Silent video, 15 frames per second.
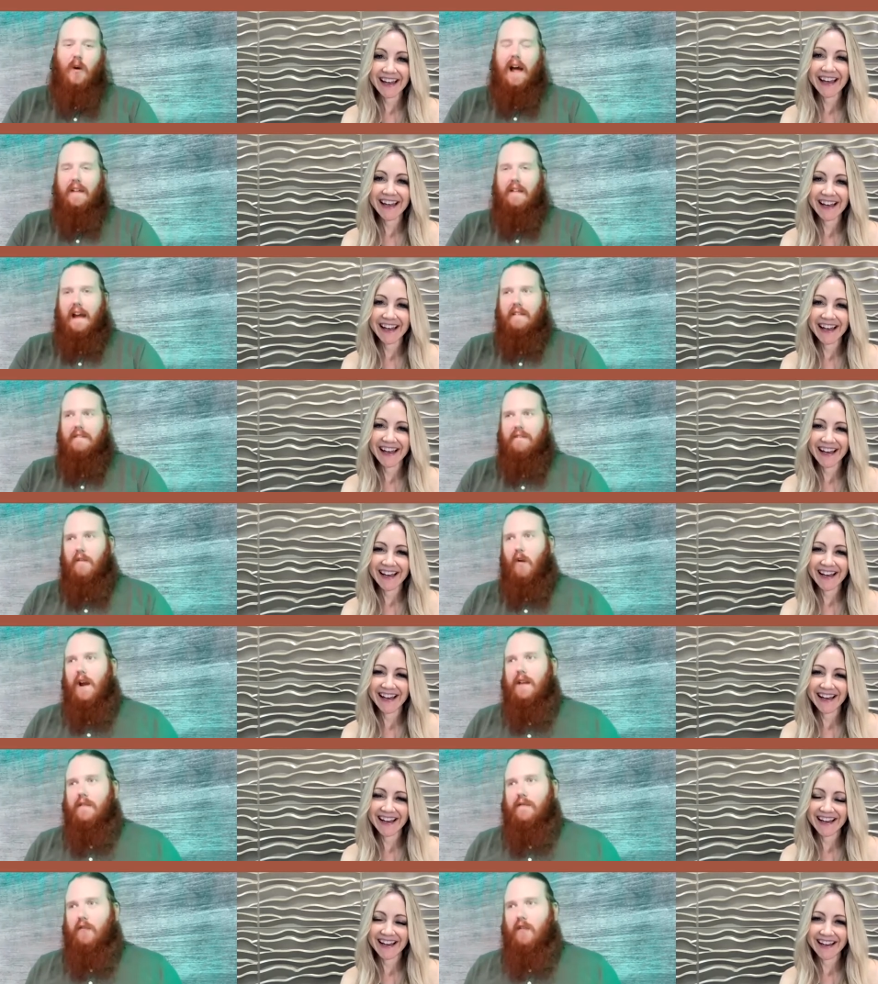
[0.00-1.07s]
Speaker 1: so I, I
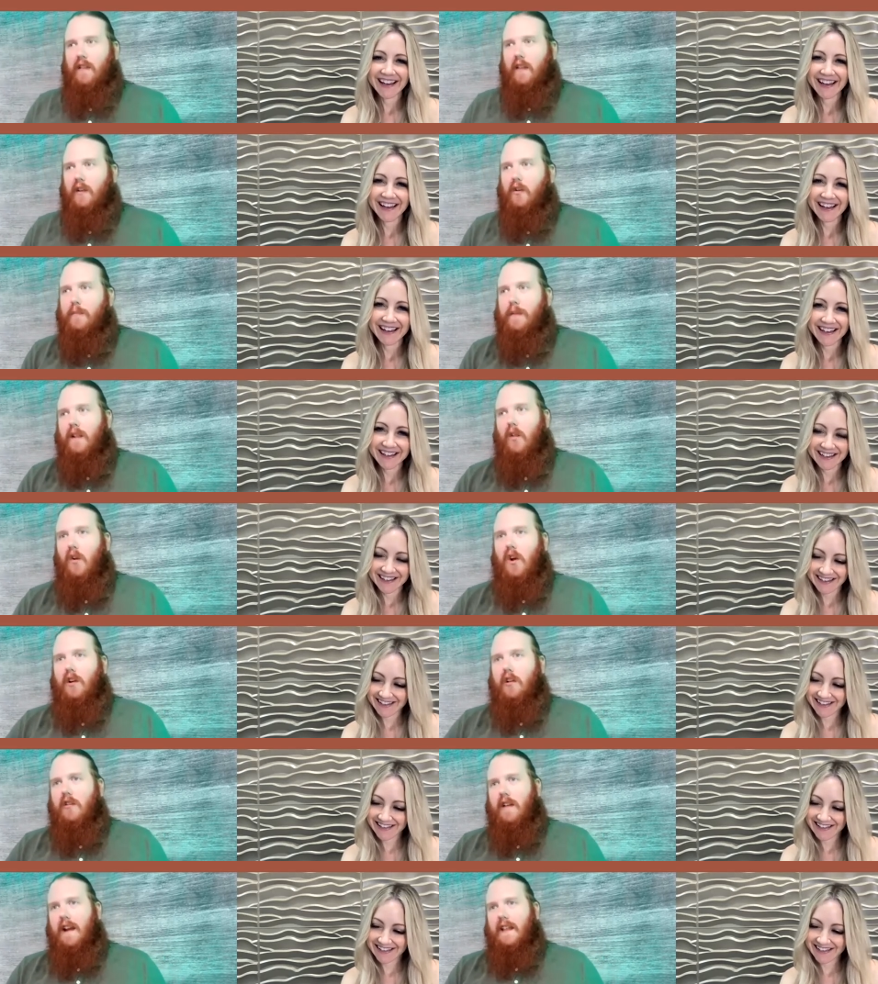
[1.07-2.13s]
fought it for a little bit
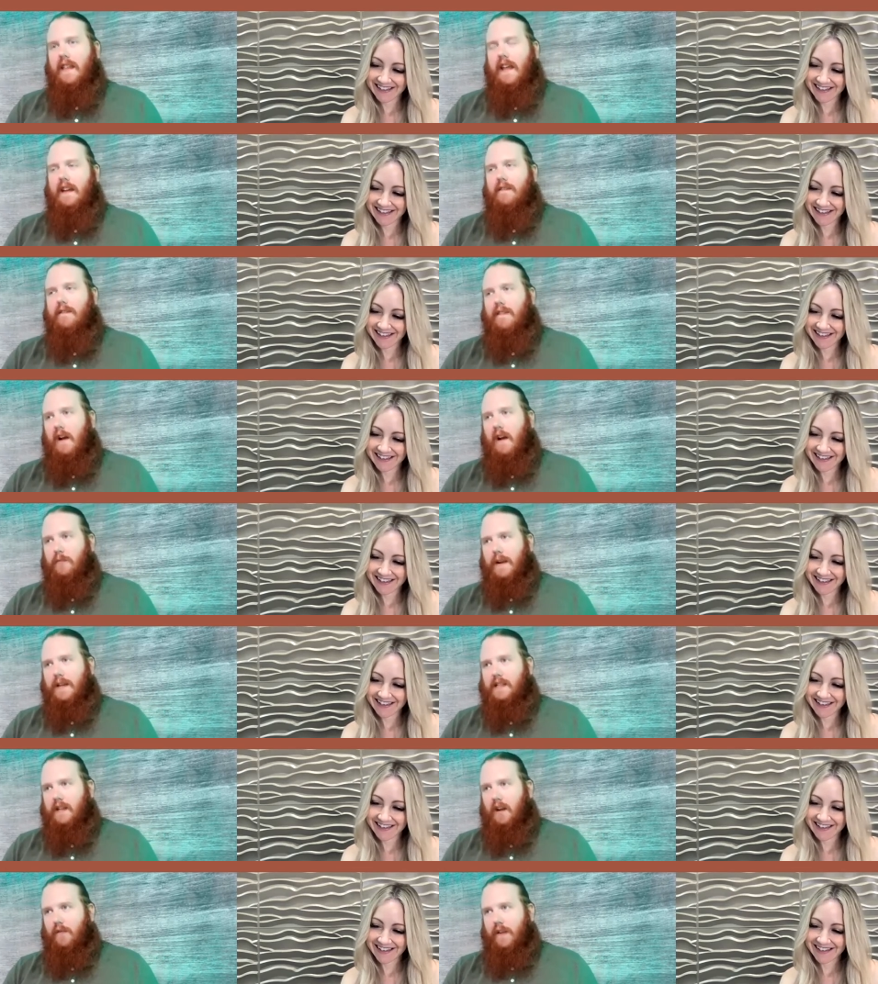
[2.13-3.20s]
longer and then found
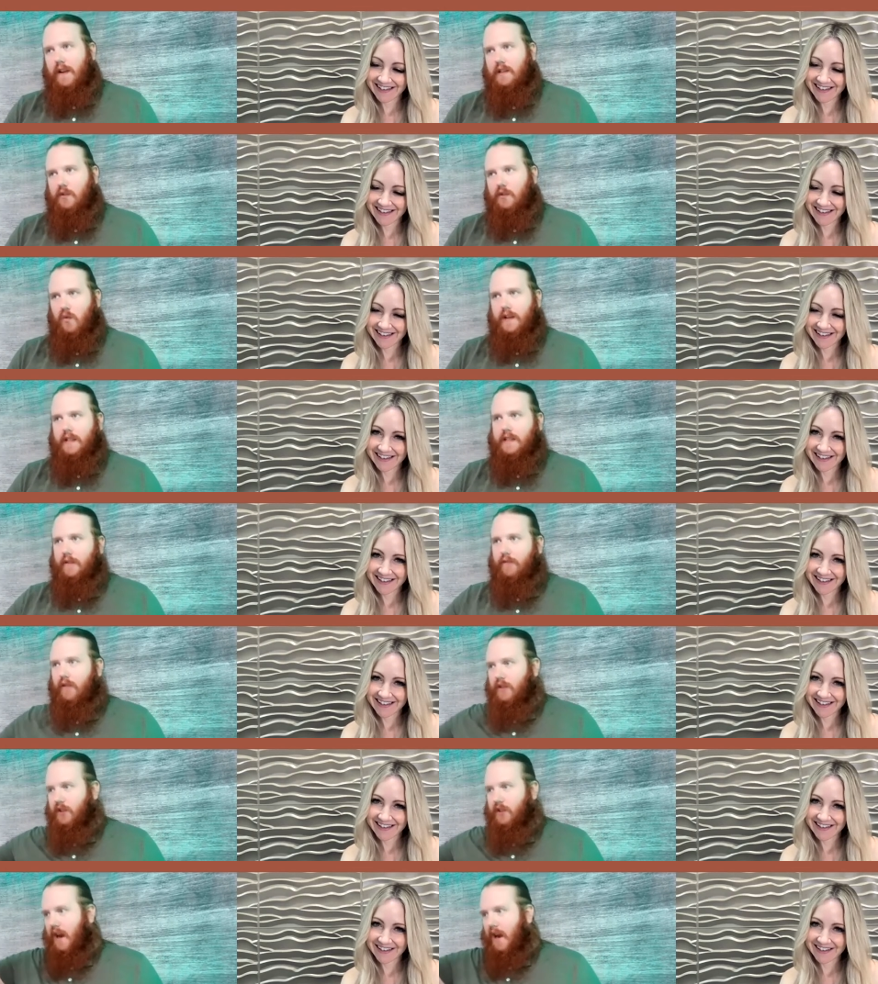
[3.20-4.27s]
myself into a
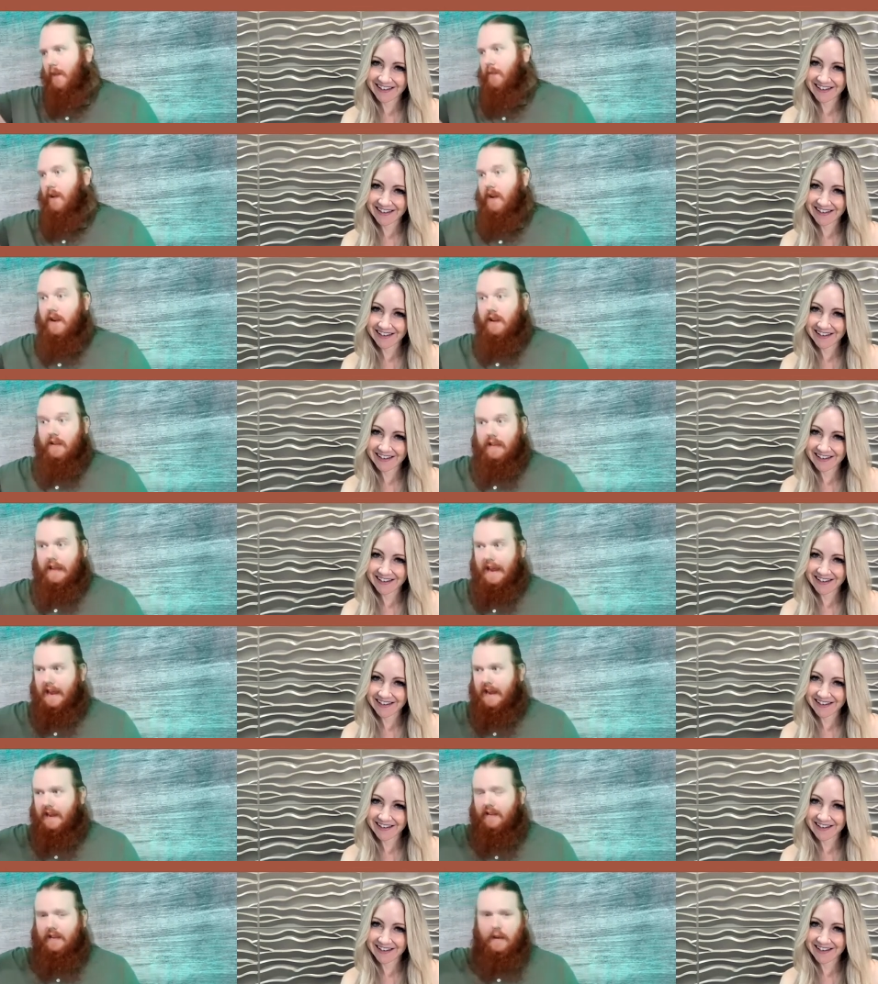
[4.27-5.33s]
different job
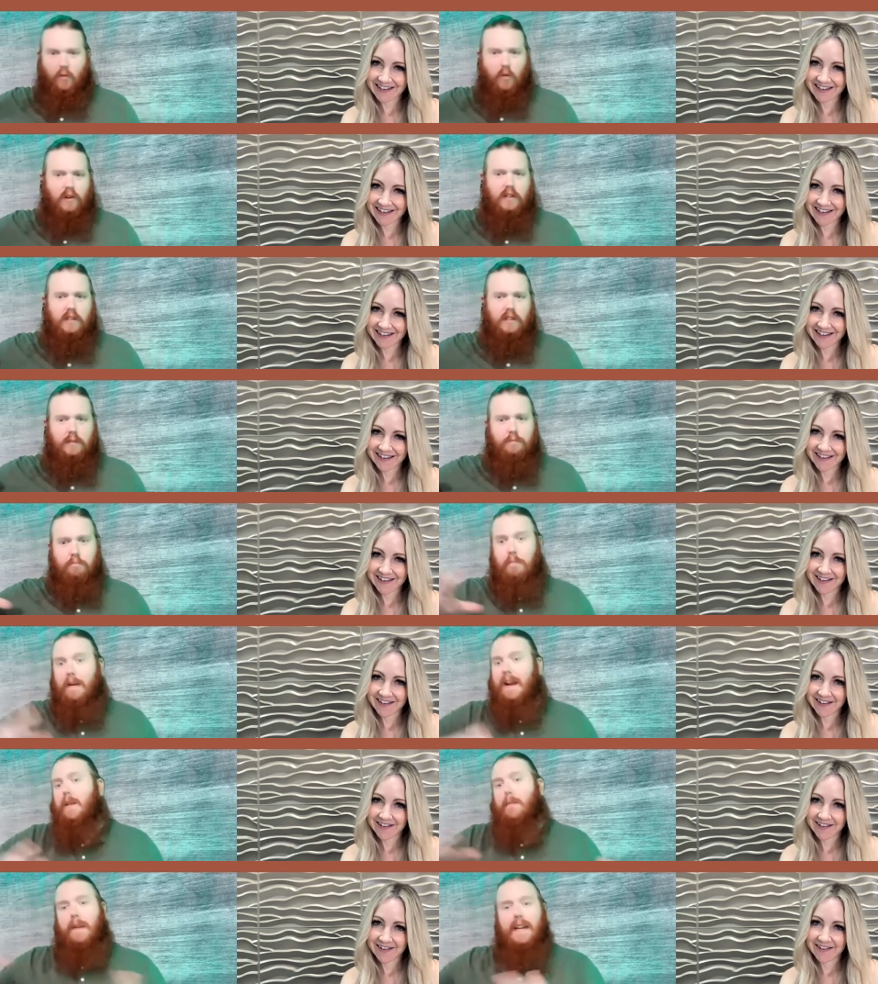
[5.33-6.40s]
that it was
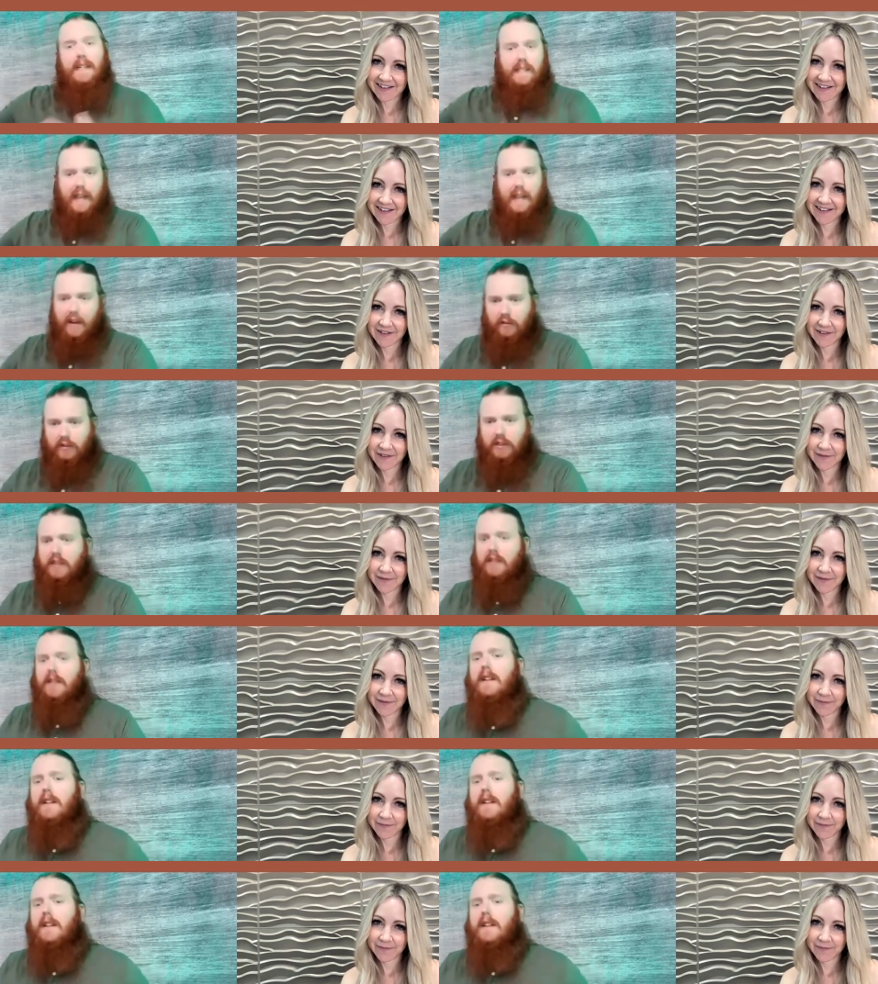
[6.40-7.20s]
B2B sales,